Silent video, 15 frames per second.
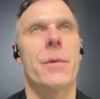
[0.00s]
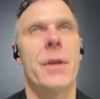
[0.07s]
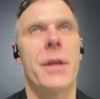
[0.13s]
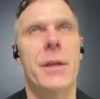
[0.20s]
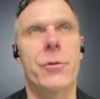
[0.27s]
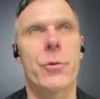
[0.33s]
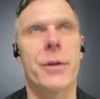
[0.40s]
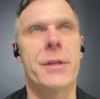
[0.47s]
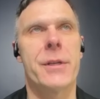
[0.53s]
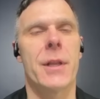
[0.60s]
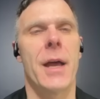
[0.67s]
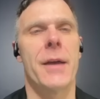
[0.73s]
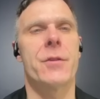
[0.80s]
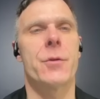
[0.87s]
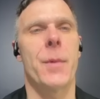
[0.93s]
increase
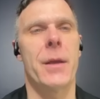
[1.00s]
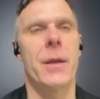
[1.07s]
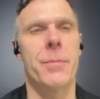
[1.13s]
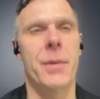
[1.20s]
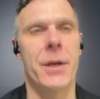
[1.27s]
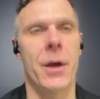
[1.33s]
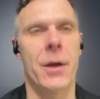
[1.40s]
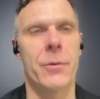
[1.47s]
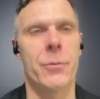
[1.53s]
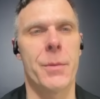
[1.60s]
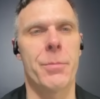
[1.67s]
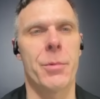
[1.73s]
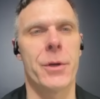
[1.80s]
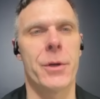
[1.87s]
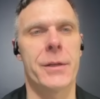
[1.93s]
lifespan beyond
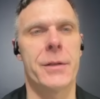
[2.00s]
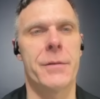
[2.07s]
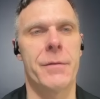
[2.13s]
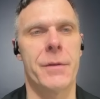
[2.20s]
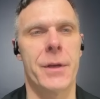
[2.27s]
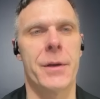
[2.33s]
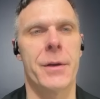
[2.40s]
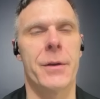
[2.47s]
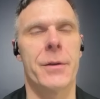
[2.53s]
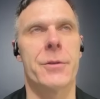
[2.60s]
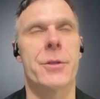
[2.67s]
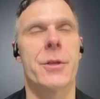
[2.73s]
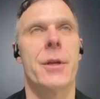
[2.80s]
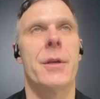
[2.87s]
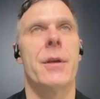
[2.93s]
reproductive
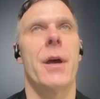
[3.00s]
years